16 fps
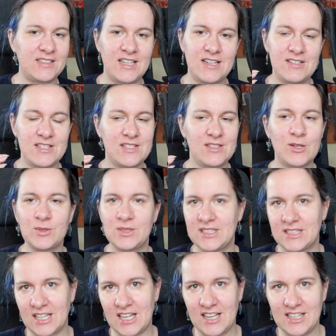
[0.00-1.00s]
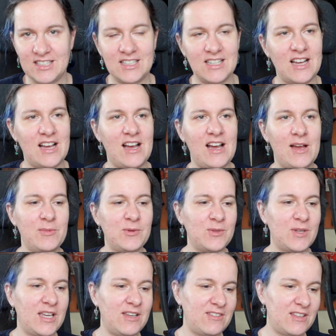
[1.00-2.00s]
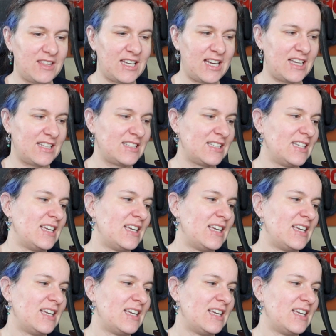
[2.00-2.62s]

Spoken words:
There is no deadline. I'm okay with that.